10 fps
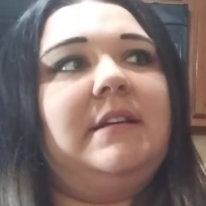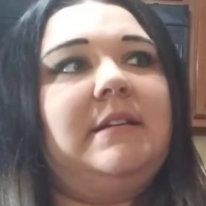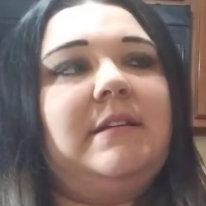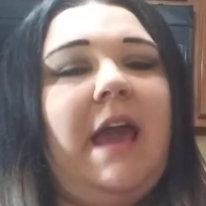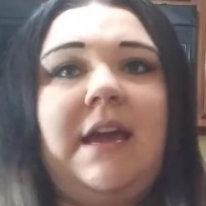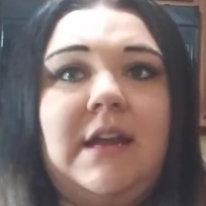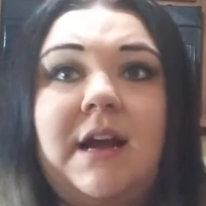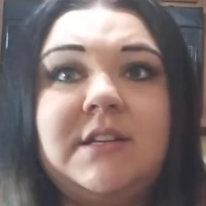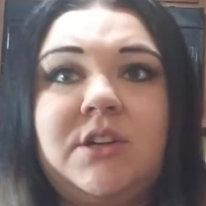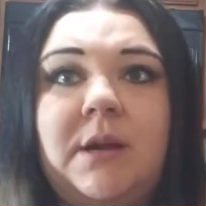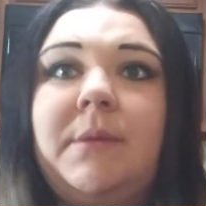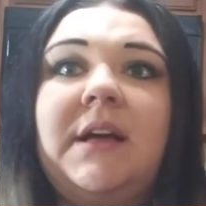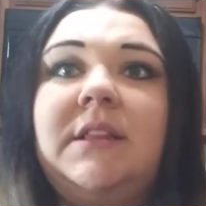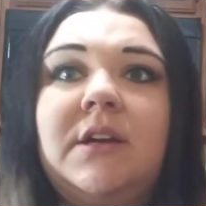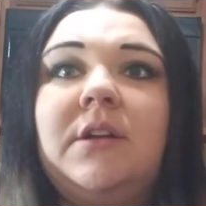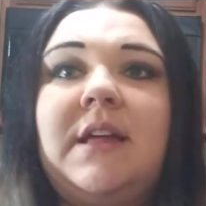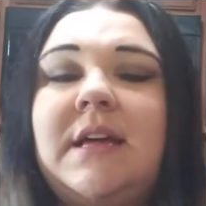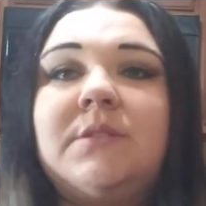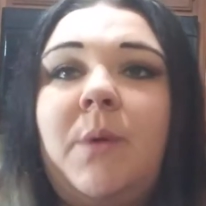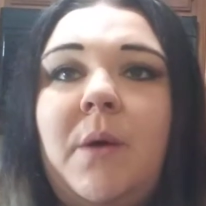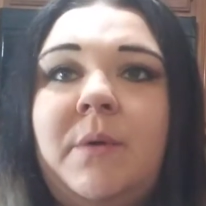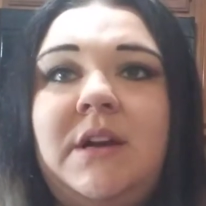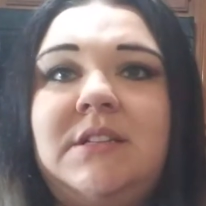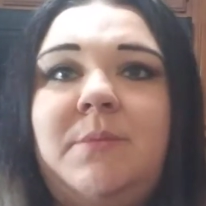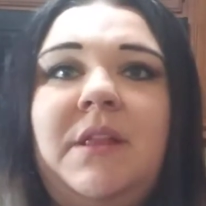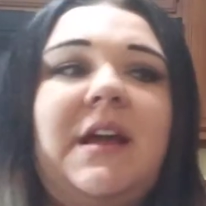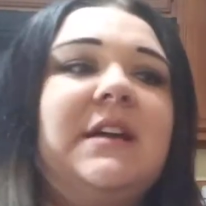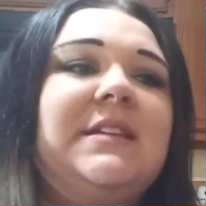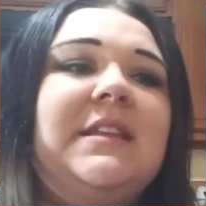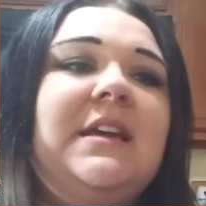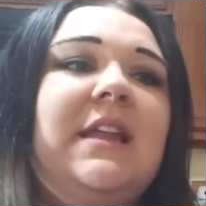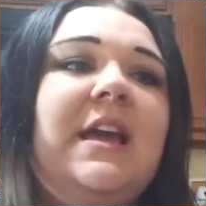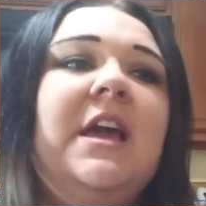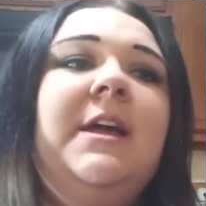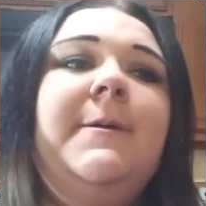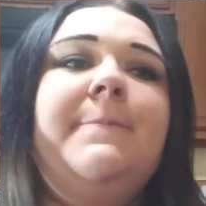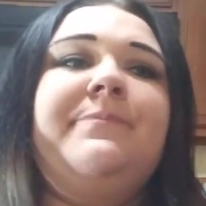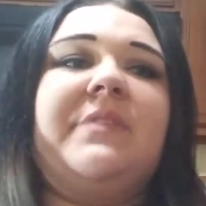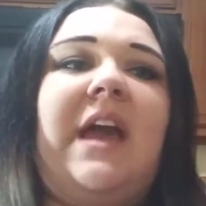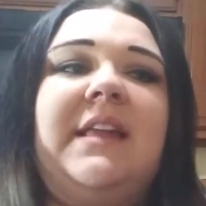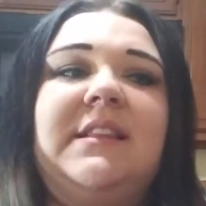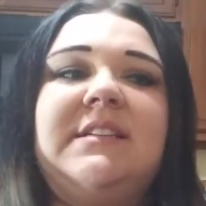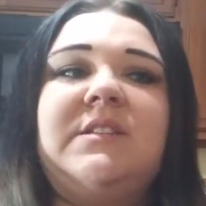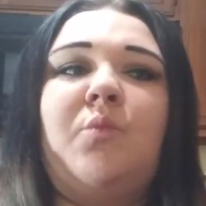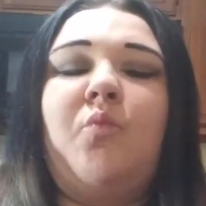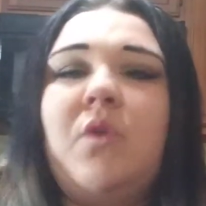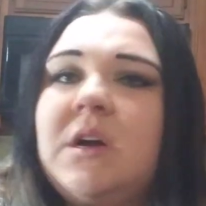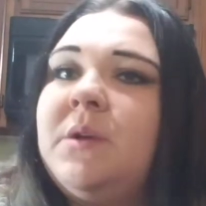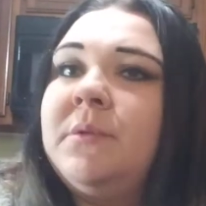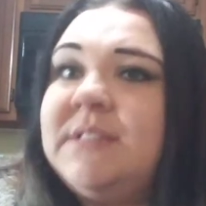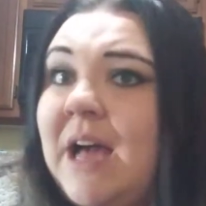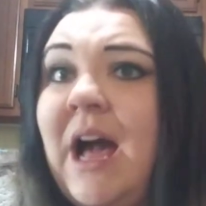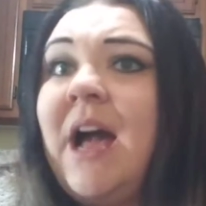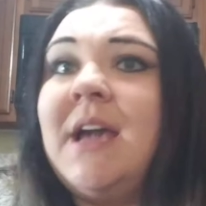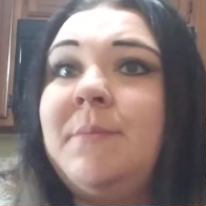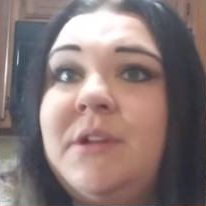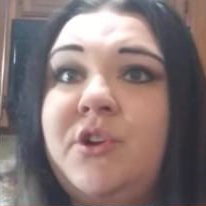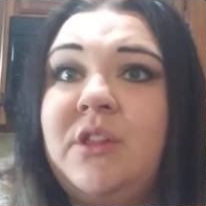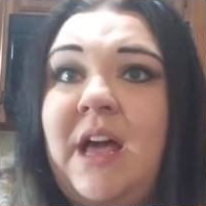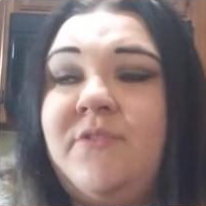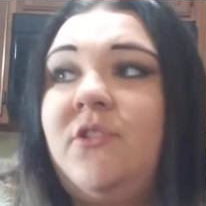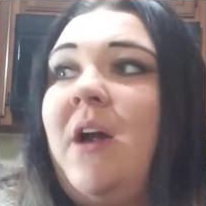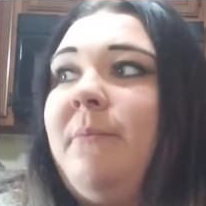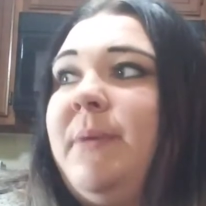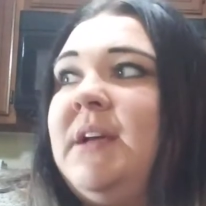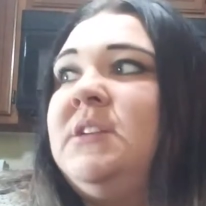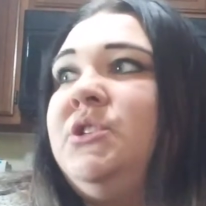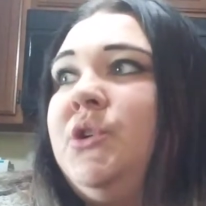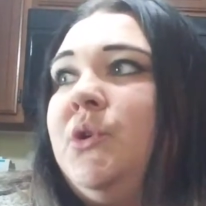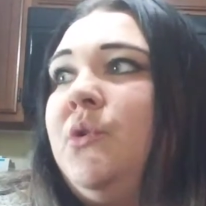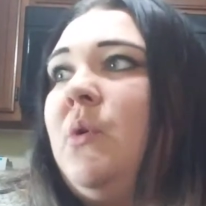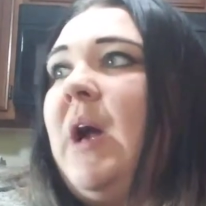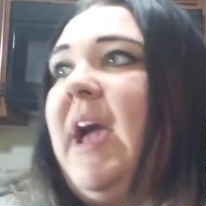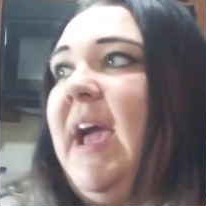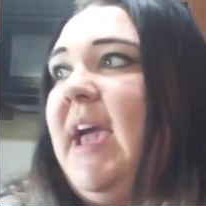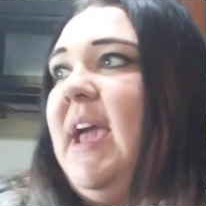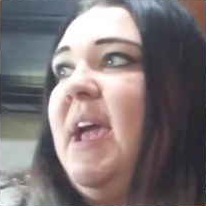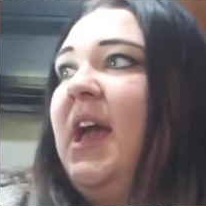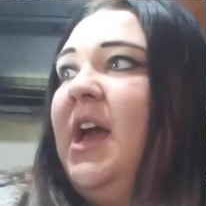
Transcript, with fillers: cake and ice cream. Like literally that's what I wanted to smell like cuz I think like at least one time in your life you have been to a